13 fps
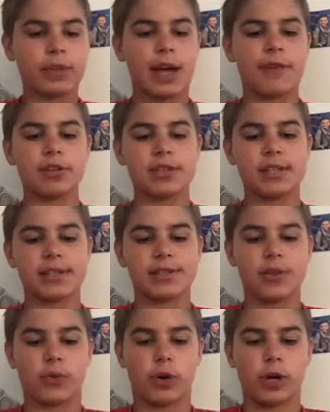Ever
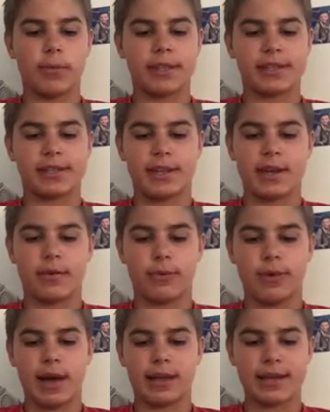since the worm incident,
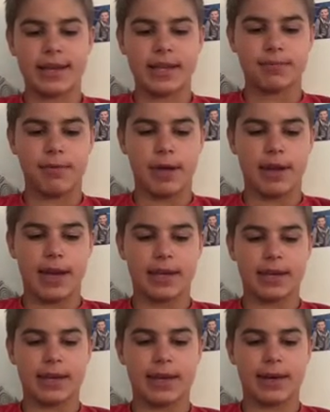Riley has been
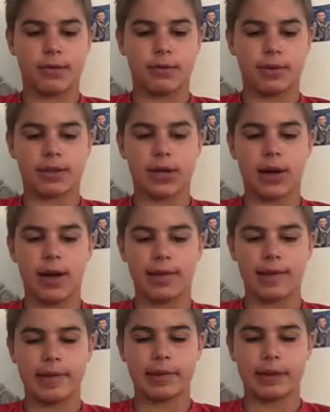hanging out with
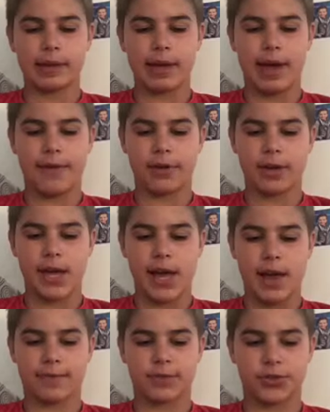Colin Lee every
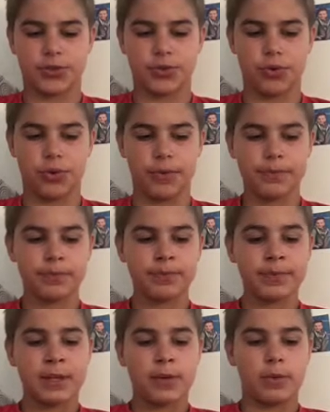day after school.
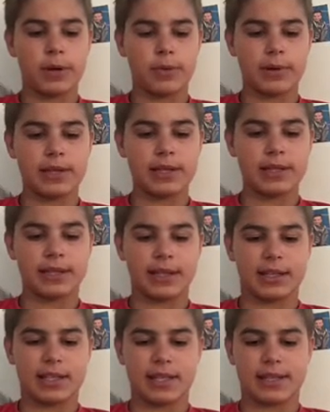What really
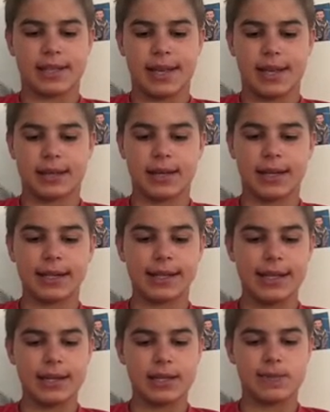stinks is that
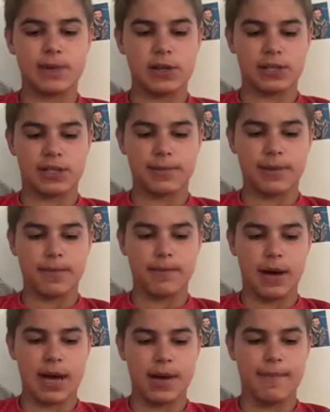Colin is supposed to be
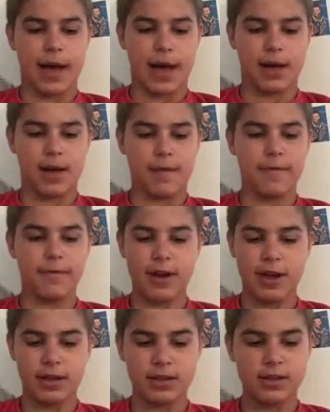my backup
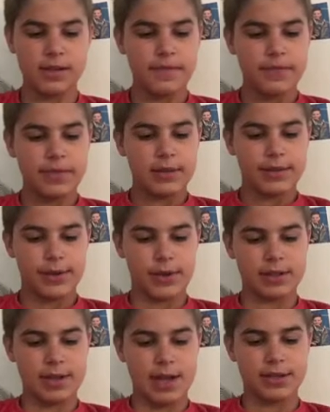friend.
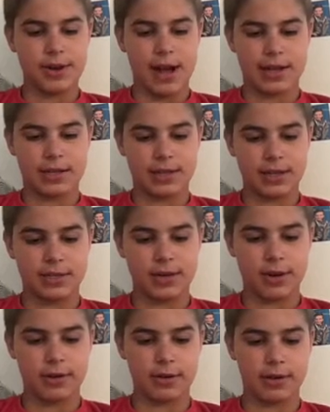Those guys are acting
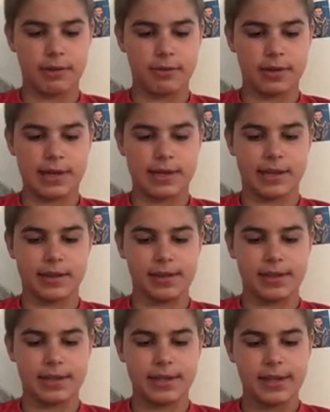totally
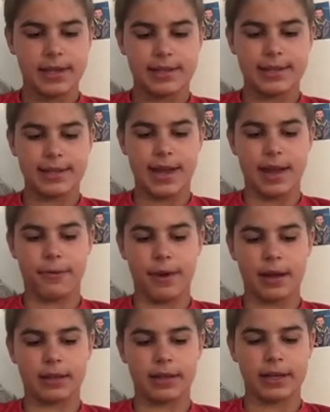ridiculous. Today,
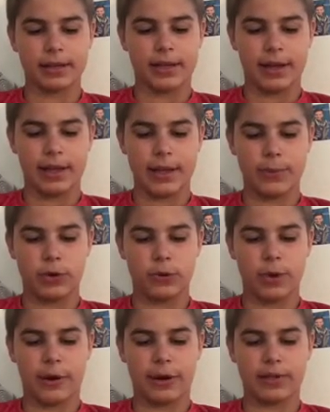Riley and Colin
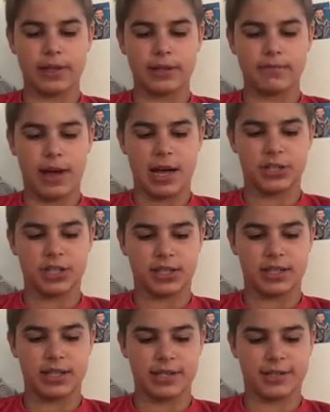were wearing these
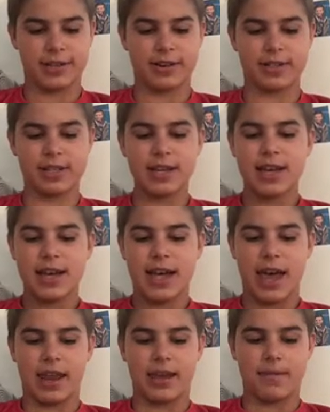matching t-shirts,
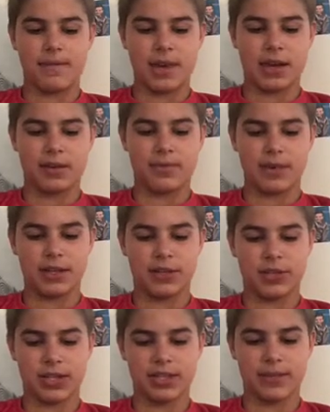and it made
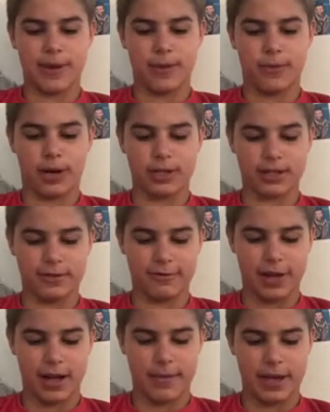me just about want to
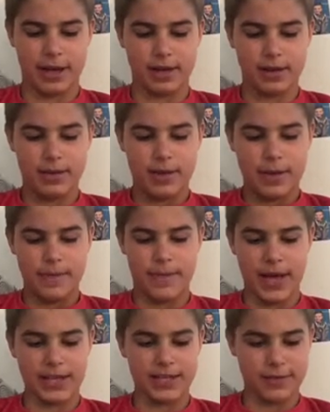vomit.
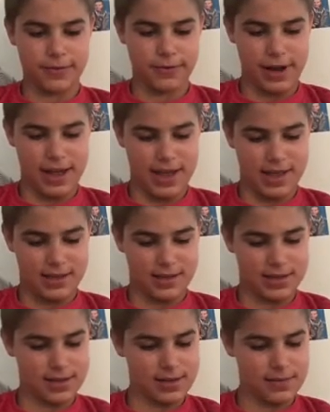Best
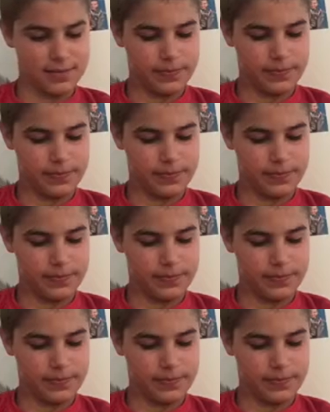friends.